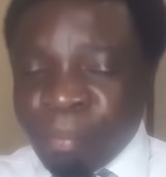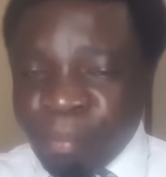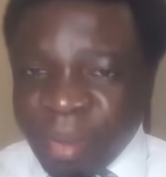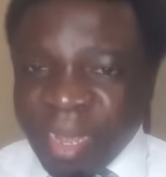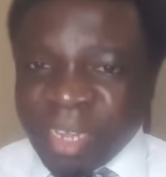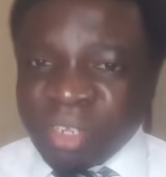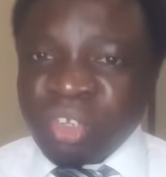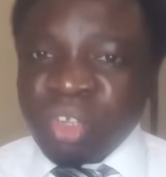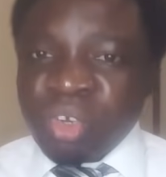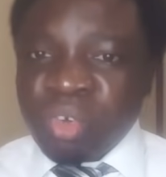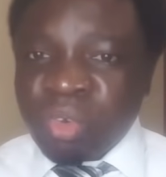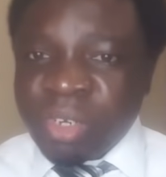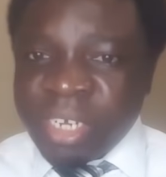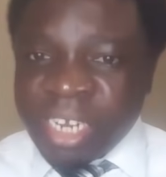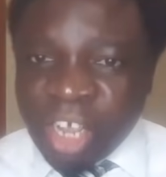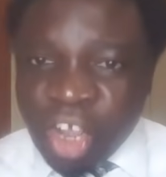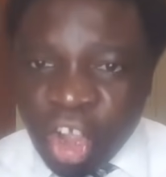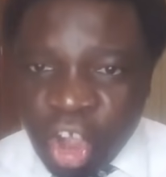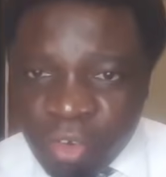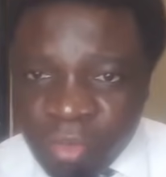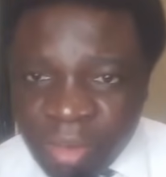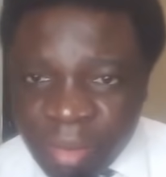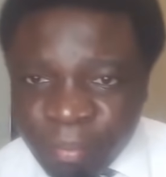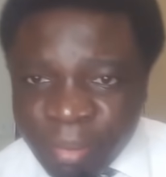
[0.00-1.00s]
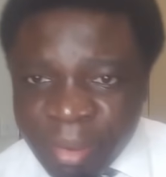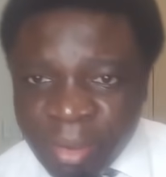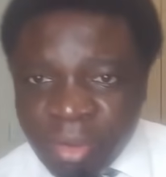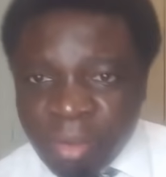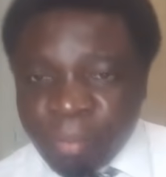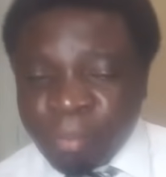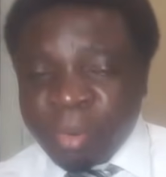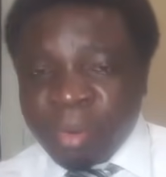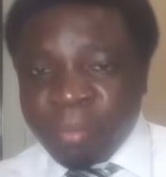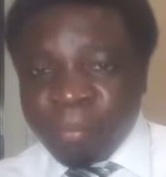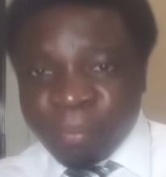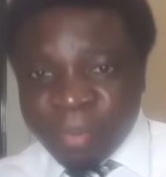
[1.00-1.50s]
person to take over
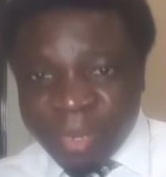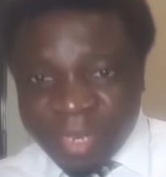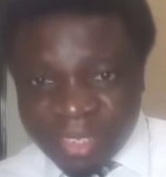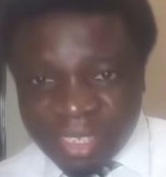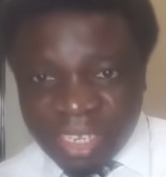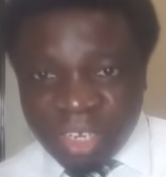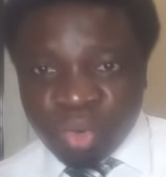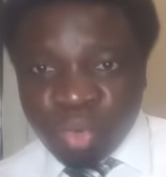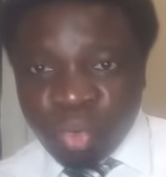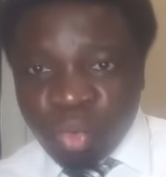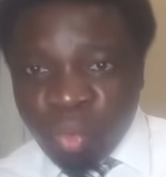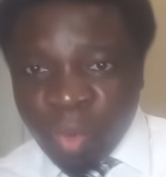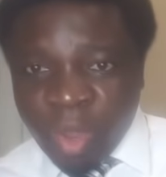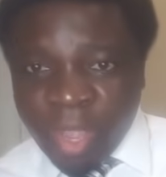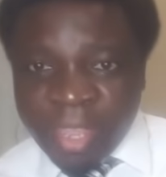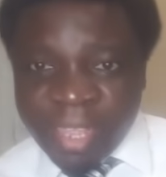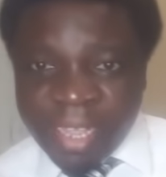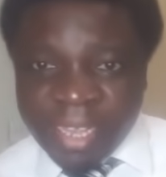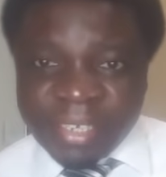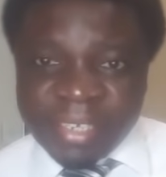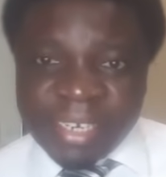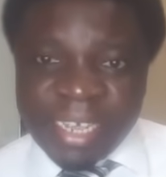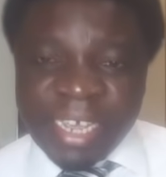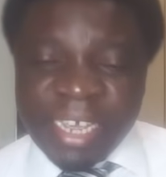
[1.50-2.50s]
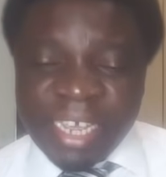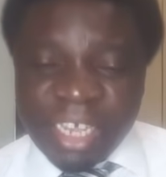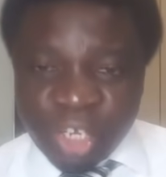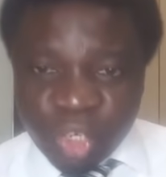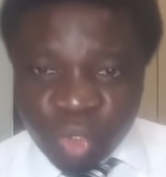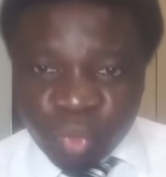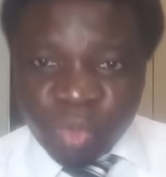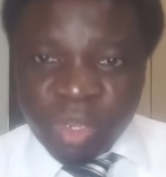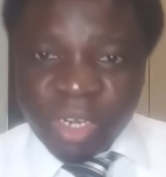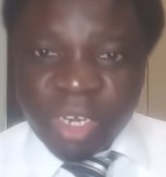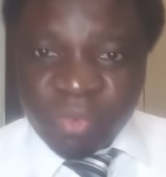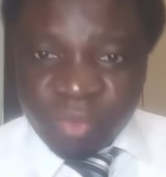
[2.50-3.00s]
power from President Uhuru Kenyatta in
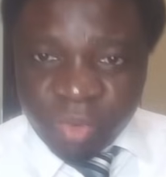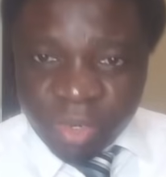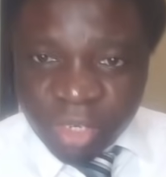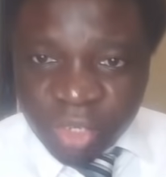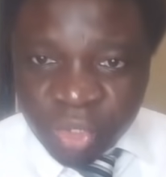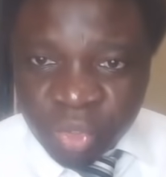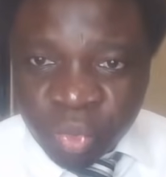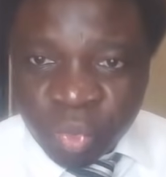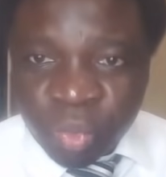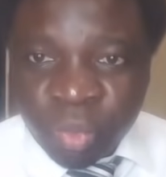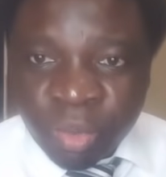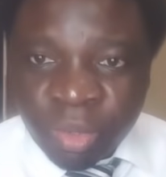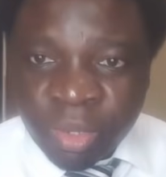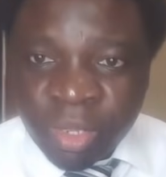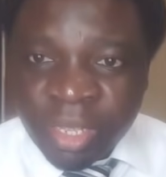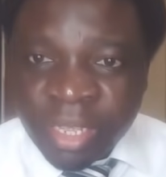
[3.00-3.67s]
2022.